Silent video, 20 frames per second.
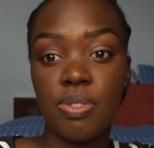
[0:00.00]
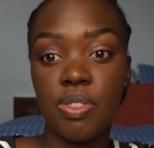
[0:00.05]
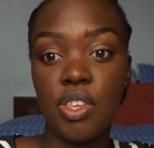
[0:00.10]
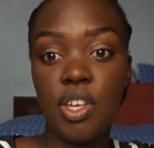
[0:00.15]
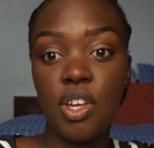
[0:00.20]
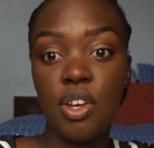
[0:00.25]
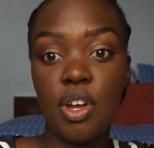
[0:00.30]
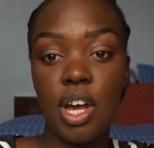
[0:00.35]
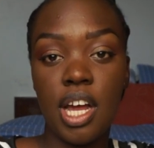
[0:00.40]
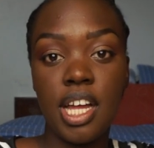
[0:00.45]

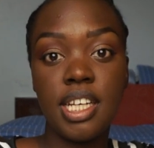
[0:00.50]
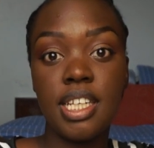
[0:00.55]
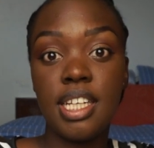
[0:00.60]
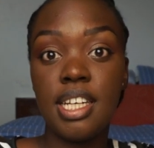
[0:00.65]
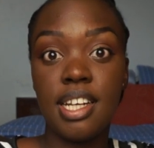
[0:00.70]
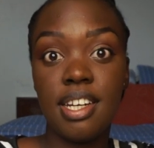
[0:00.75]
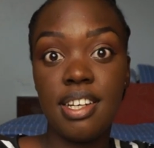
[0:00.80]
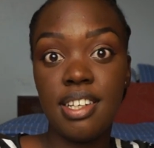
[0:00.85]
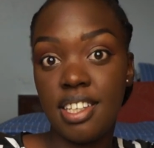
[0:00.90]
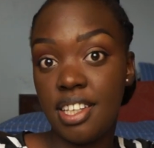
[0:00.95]
I
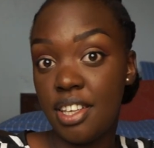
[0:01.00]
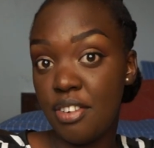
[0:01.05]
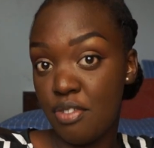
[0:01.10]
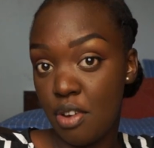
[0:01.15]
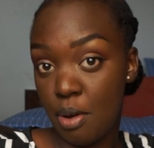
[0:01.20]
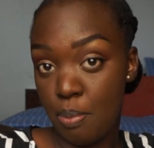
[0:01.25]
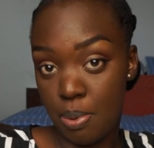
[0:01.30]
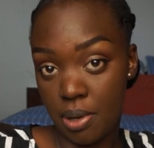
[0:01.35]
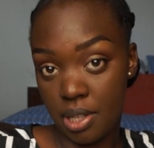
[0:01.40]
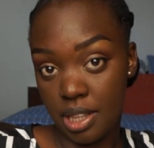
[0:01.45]
didn't give
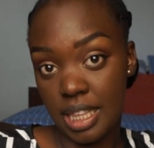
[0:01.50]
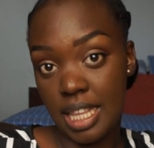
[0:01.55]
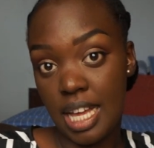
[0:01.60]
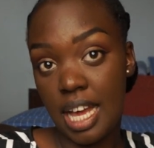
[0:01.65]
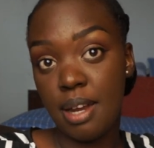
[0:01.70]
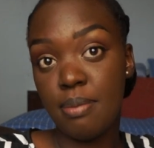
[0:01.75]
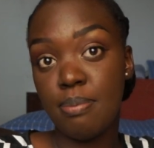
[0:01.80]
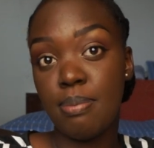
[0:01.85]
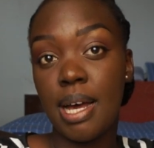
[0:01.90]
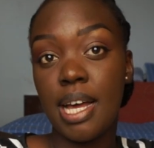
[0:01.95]
up on
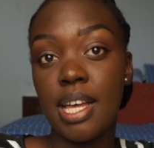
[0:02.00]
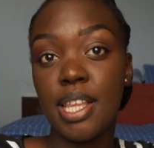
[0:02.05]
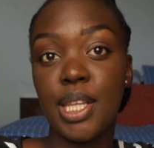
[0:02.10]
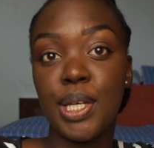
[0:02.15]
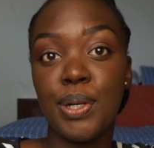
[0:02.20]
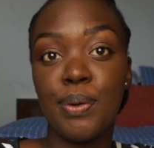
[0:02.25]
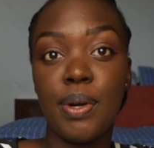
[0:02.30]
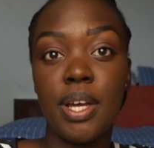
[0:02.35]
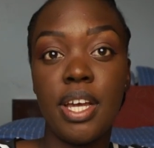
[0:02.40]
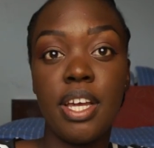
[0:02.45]
that, by
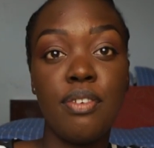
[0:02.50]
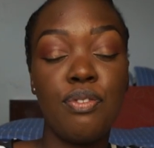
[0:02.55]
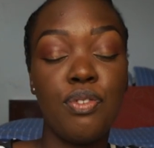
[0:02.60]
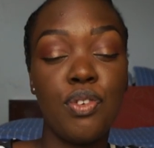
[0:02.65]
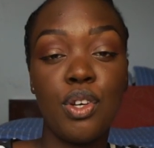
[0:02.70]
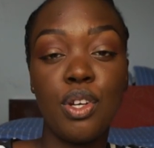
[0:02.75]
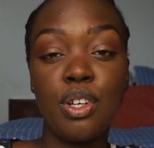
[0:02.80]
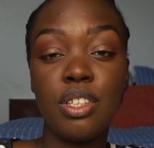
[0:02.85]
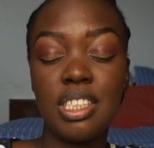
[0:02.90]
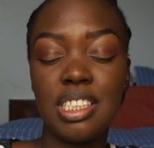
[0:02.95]
the way. If
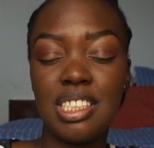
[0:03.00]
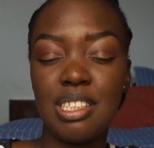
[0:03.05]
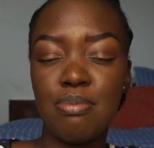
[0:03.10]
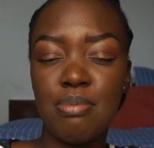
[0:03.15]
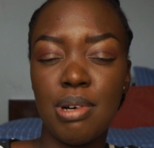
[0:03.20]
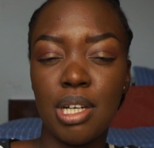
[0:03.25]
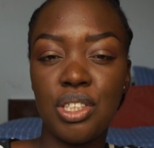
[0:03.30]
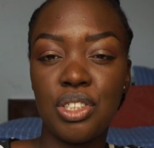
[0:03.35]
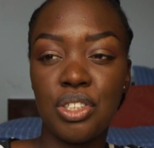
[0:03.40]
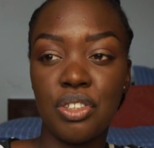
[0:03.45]
you don't see
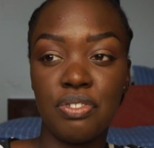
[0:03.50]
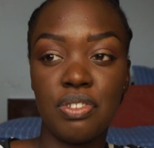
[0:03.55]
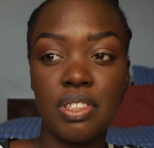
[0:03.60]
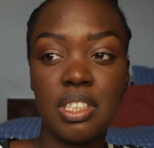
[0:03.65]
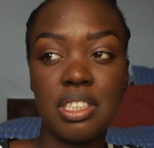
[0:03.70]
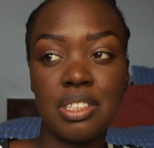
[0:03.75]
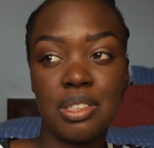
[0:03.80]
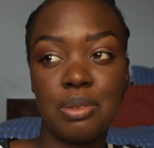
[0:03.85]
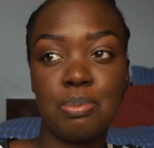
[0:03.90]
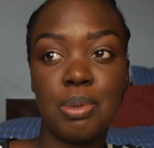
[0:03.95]
much of it,
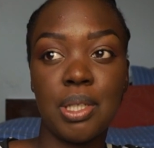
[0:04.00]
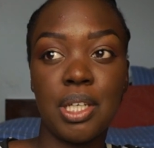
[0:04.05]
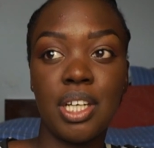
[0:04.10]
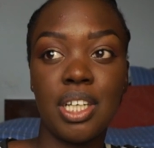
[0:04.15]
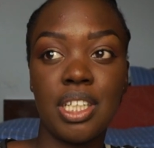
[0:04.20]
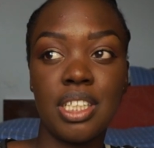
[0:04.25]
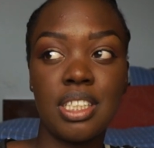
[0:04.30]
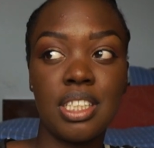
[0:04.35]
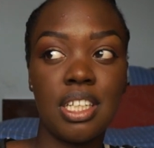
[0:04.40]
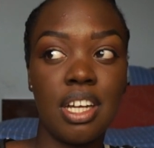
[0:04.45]
it's
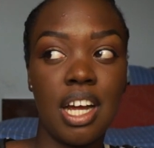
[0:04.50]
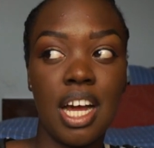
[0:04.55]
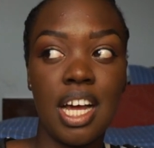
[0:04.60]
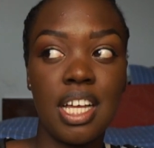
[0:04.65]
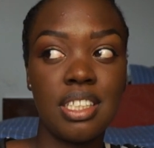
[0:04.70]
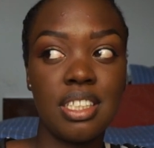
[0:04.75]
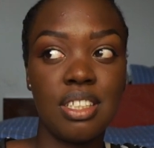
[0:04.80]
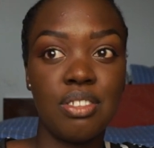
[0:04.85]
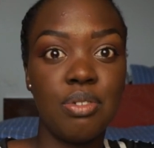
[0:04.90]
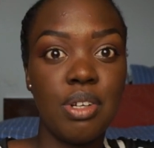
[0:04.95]
because there
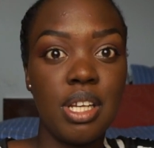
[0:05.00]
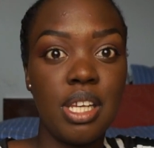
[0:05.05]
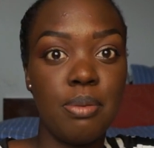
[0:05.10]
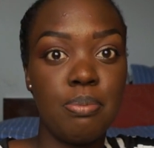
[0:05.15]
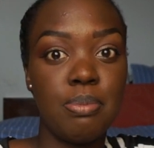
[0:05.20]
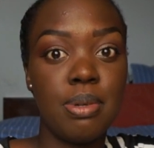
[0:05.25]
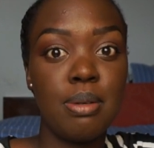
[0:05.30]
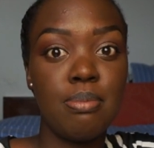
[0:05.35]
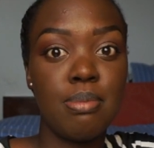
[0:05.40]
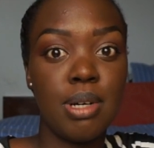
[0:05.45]
hasn't really
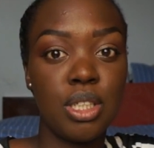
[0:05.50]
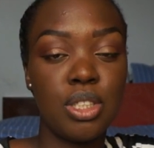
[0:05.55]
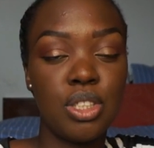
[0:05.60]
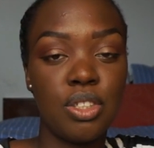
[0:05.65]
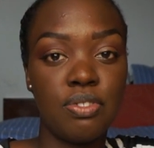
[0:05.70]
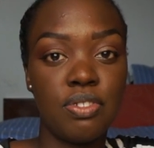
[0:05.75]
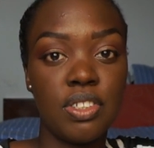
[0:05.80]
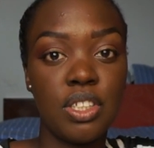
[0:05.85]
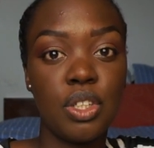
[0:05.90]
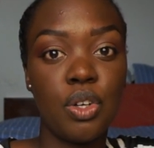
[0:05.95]
been much
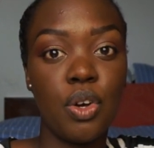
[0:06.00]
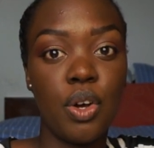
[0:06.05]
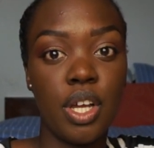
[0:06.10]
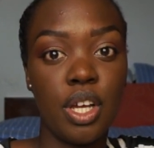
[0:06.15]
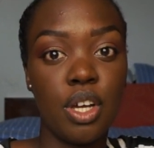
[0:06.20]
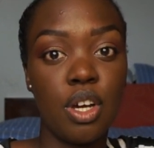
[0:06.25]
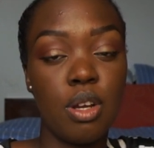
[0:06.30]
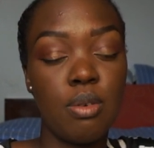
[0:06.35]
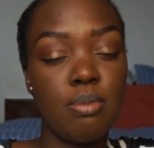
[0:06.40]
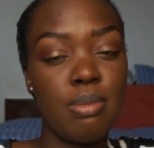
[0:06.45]
of it
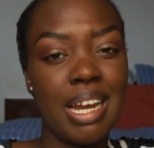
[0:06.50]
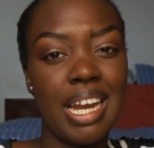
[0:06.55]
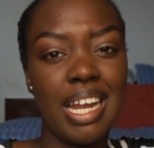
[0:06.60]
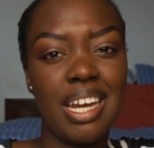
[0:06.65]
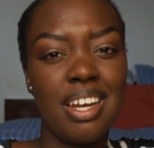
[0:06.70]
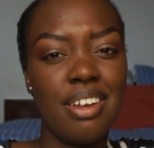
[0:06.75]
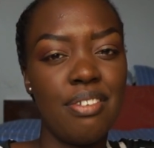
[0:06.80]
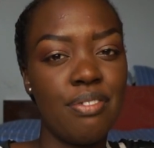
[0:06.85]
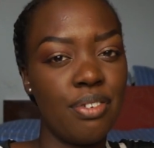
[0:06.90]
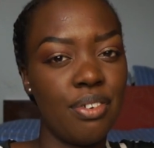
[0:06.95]
going on, but I
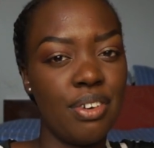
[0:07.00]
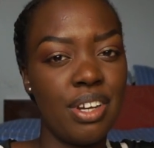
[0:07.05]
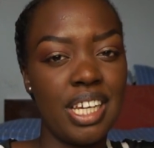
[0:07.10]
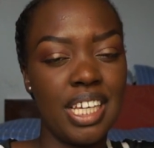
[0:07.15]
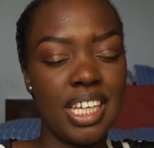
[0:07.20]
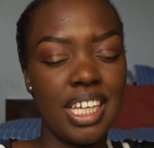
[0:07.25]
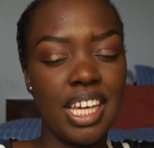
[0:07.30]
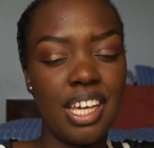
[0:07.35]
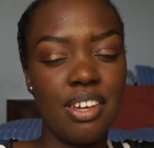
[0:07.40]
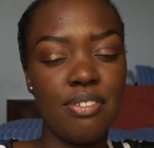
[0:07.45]
never
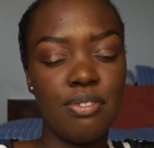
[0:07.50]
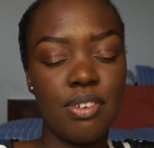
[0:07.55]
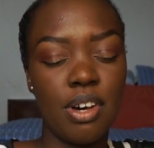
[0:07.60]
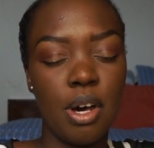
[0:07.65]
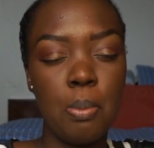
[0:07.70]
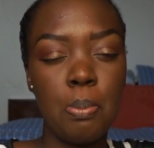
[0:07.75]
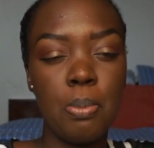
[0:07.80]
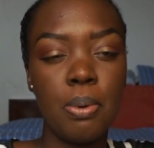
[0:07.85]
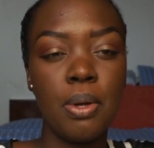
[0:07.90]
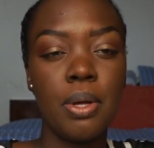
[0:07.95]
really gave
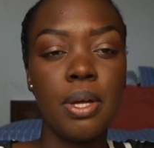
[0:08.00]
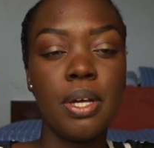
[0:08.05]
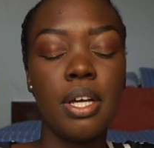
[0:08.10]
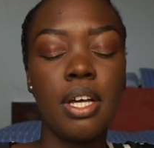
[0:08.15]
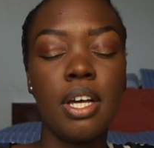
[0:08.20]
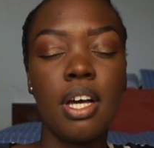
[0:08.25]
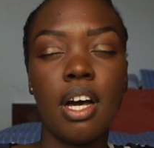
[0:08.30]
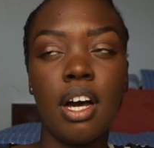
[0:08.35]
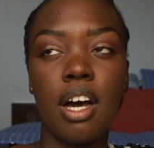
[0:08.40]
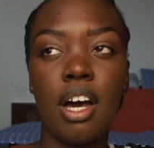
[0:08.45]
up.
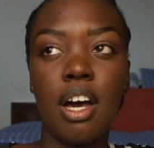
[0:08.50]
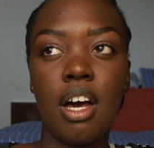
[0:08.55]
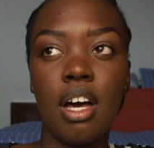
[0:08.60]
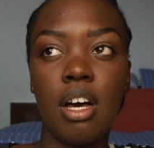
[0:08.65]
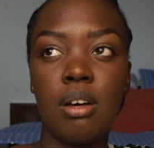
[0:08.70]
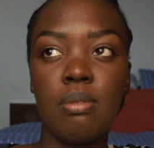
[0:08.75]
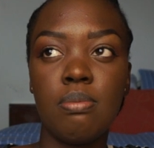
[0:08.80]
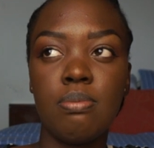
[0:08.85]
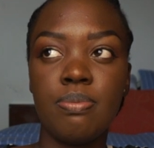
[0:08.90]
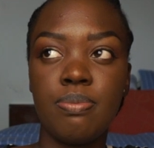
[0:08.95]

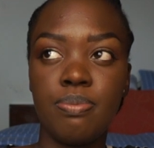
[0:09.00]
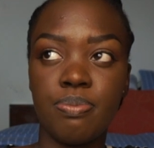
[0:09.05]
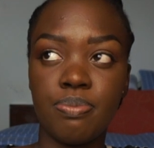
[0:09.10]
For